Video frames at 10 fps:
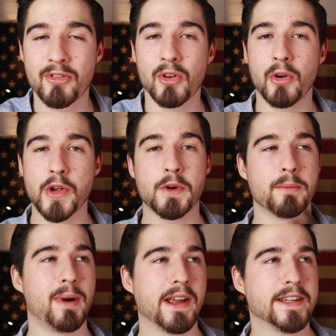So you want
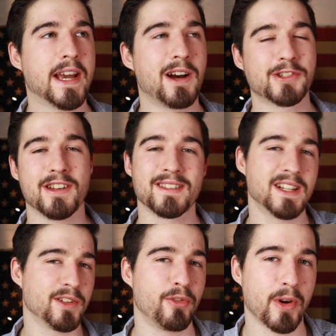to buy a couch and
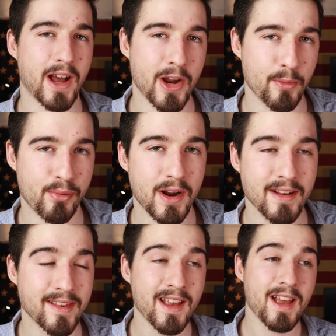selling for the higher
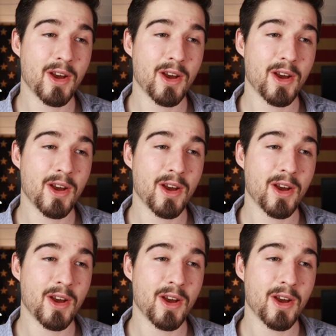price.